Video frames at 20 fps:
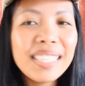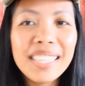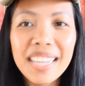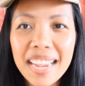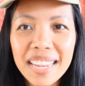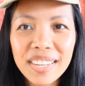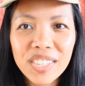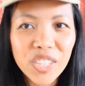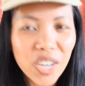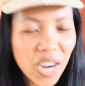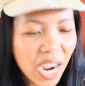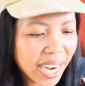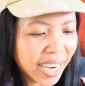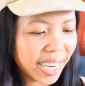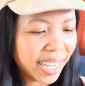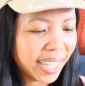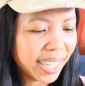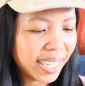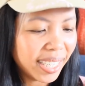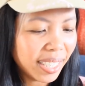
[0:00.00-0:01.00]
Jane
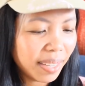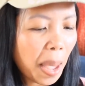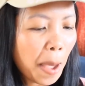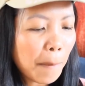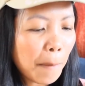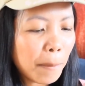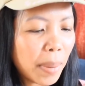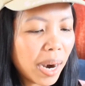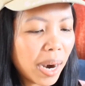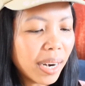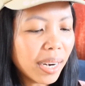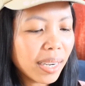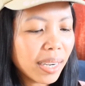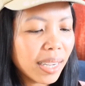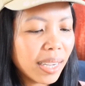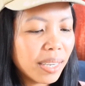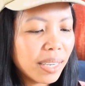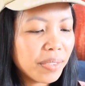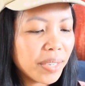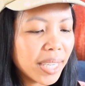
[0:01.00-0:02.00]
Channel, Mark
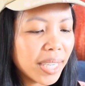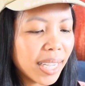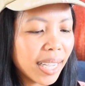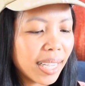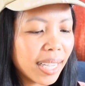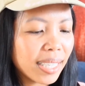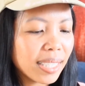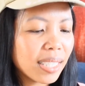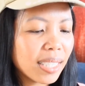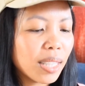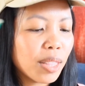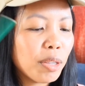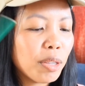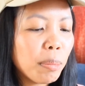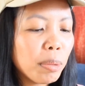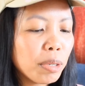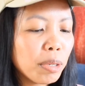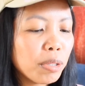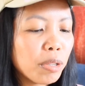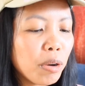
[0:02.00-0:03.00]
Enriquez,
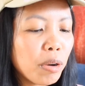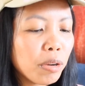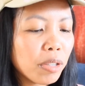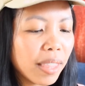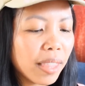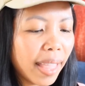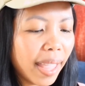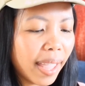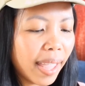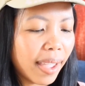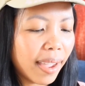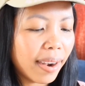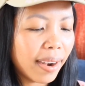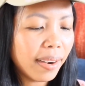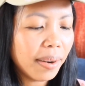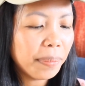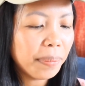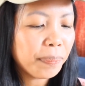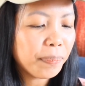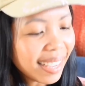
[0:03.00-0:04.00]
Double Dog
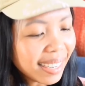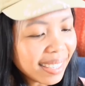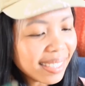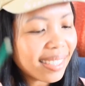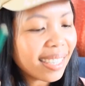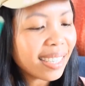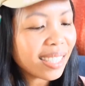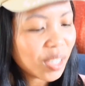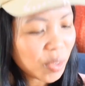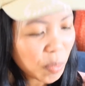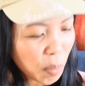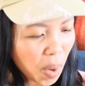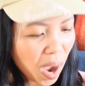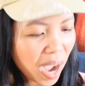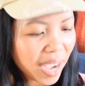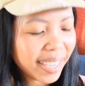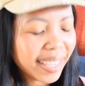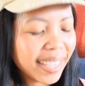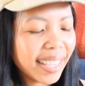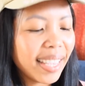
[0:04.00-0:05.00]
Dare, Higgs the
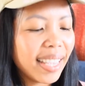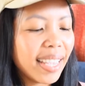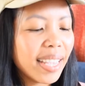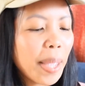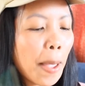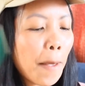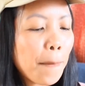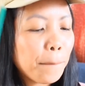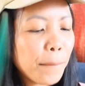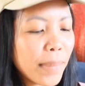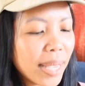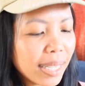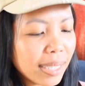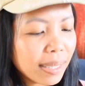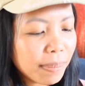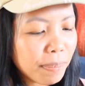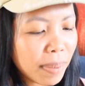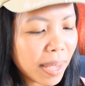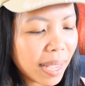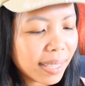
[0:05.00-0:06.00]
Swag King,
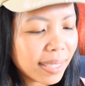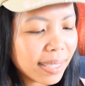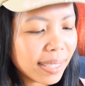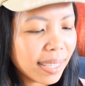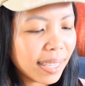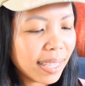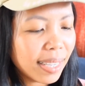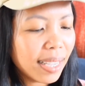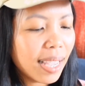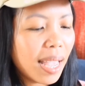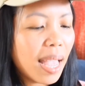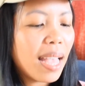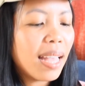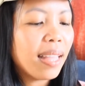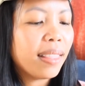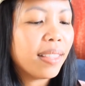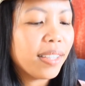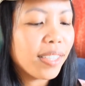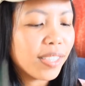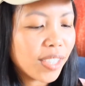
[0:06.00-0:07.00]
Miss Bessie,
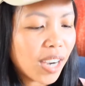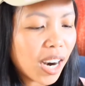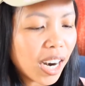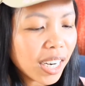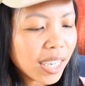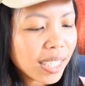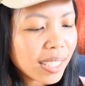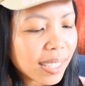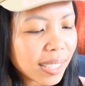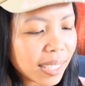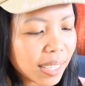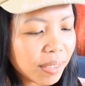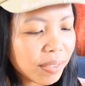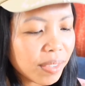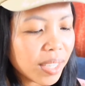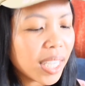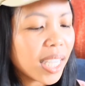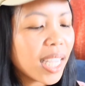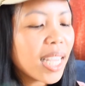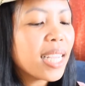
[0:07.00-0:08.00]
The Narcs
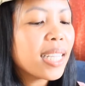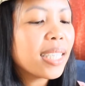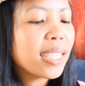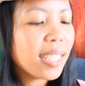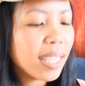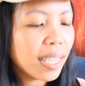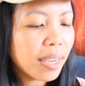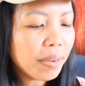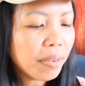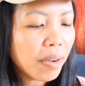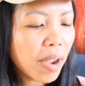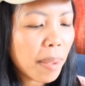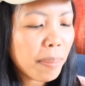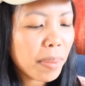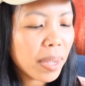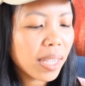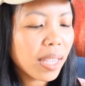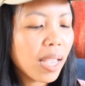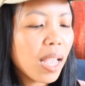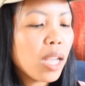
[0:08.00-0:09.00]
TV, Tay
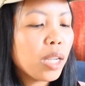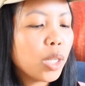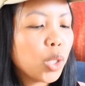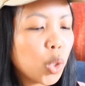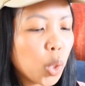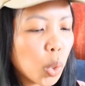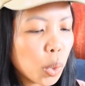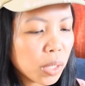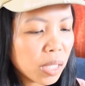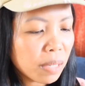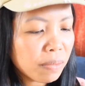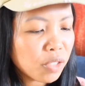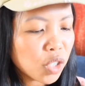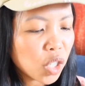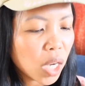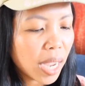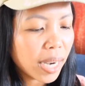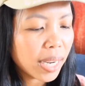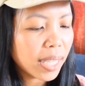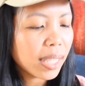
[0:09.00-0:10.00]
Remick, Joseph
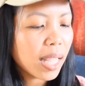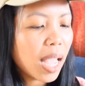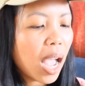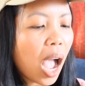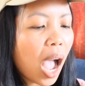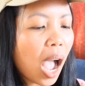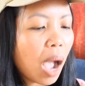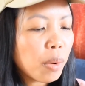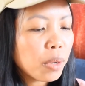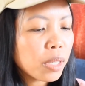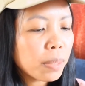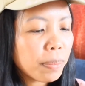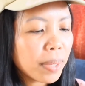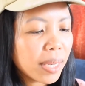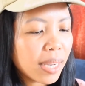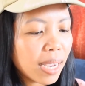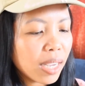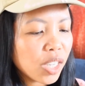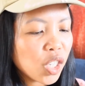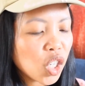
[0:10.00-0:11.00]
Janet, Awas
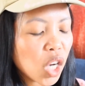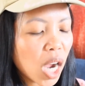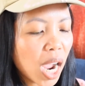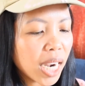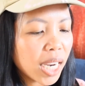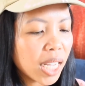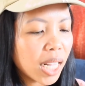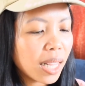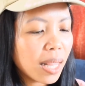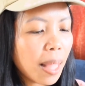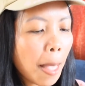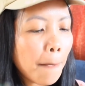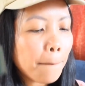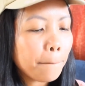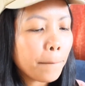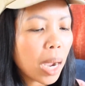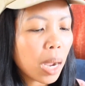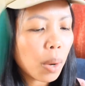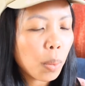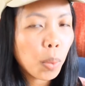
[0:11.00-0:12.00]
Pinay Channel,
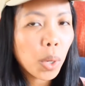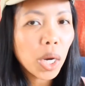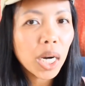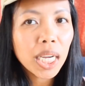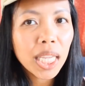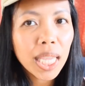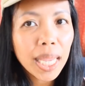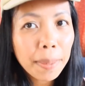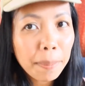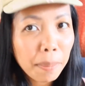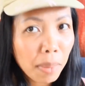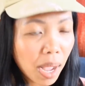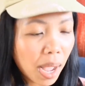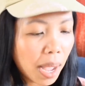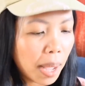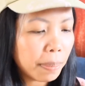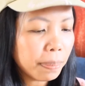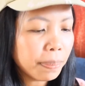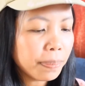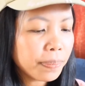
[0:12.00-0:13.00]
My Working
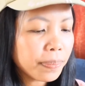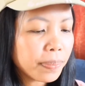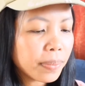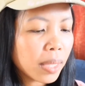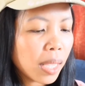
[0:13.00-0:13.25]
Mom,